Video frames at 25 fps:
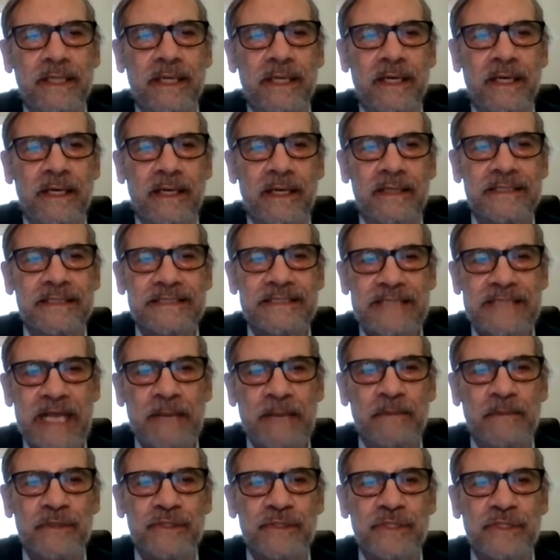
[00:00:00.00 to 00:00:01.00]

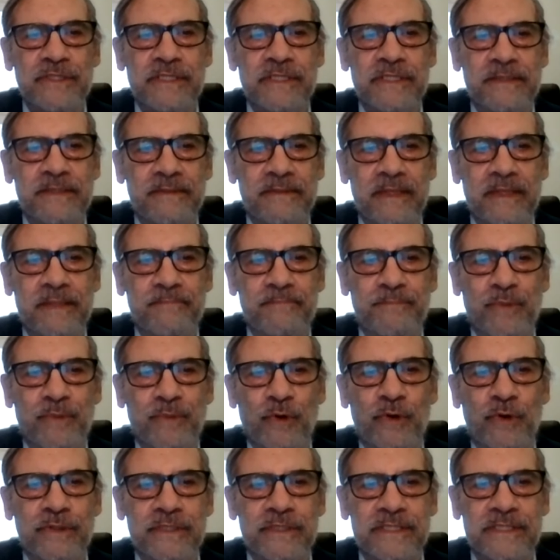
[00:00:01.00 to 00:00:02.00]
establishes and
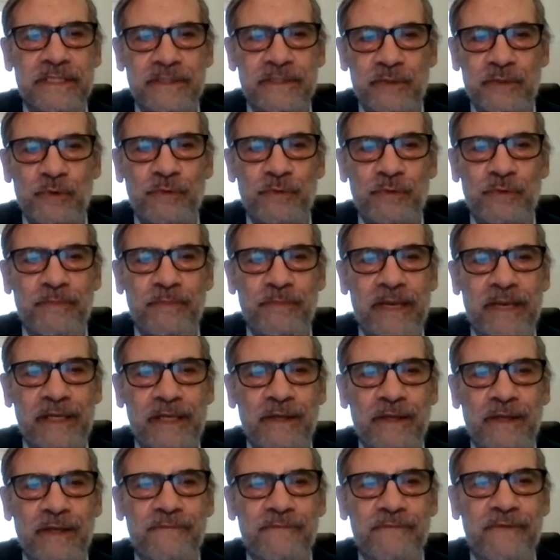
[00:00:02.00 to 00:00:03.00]
broadens its own
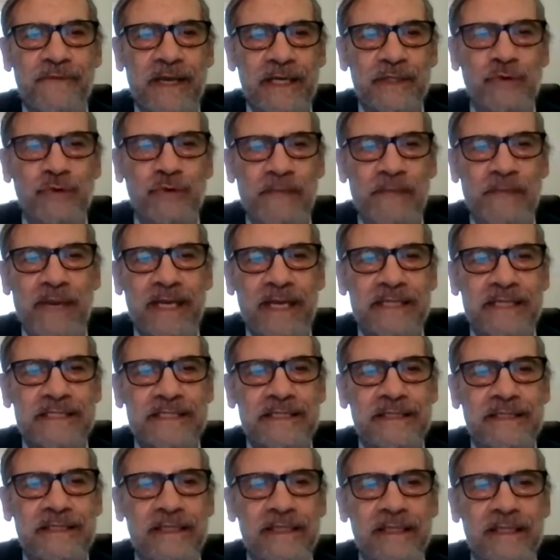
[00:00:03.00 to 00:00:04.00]
manufacturing
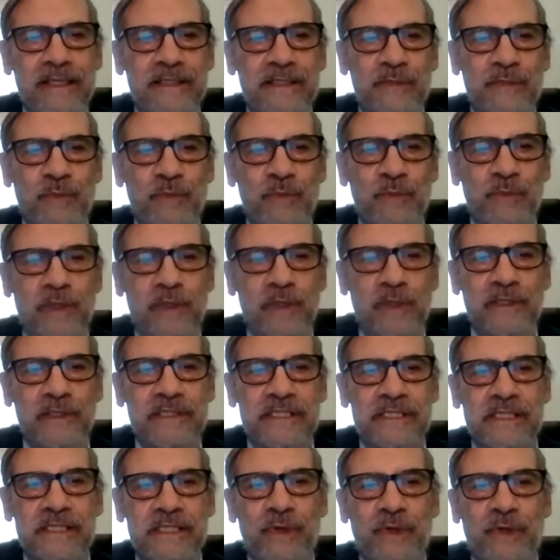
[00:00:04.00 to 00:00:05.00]
capacity, as well as
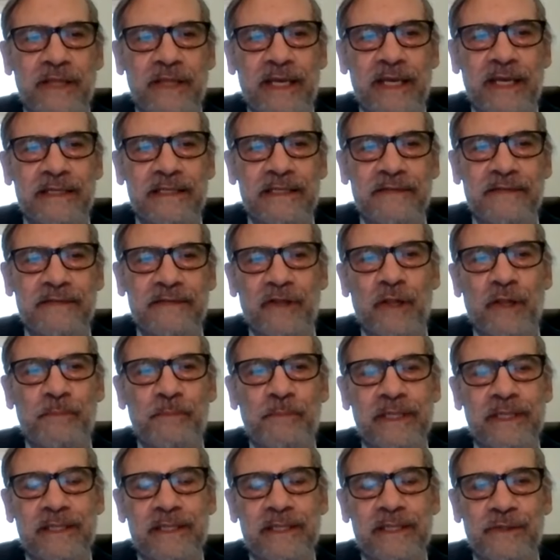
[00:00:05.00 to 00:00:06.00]
supporting that in
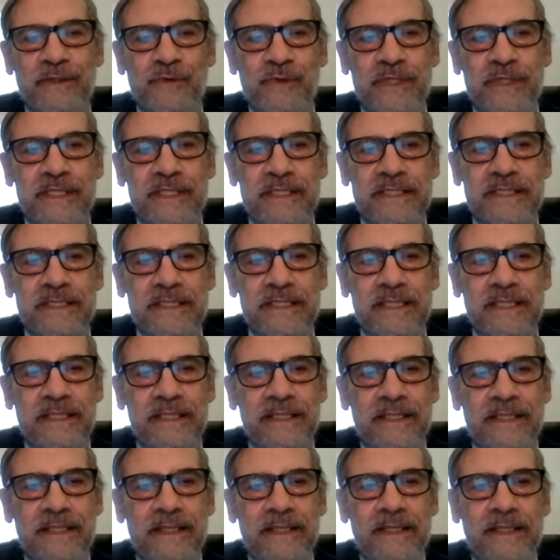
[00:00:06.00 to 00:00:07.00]
developing countries
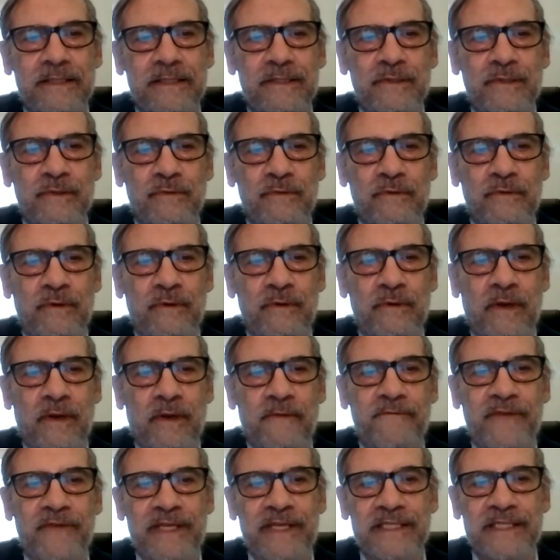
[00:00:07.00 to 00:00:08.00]

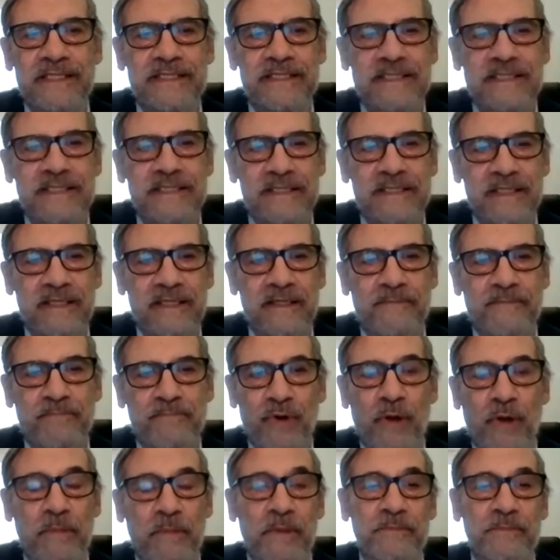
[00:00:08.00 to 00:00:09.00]
to face the
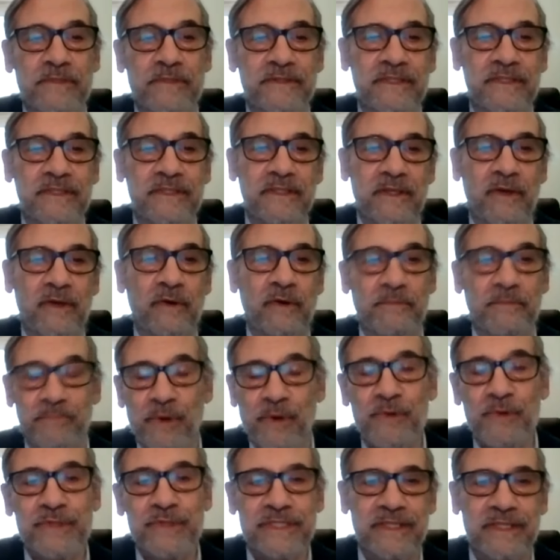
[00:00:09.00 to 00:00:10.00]
problems on
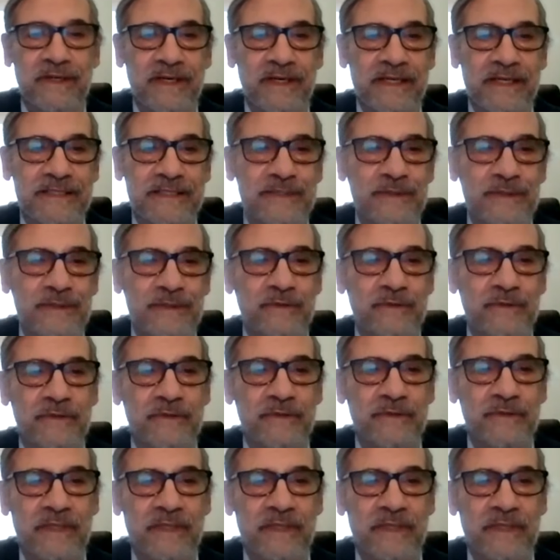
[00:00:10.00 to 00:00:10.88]
both sides, you know,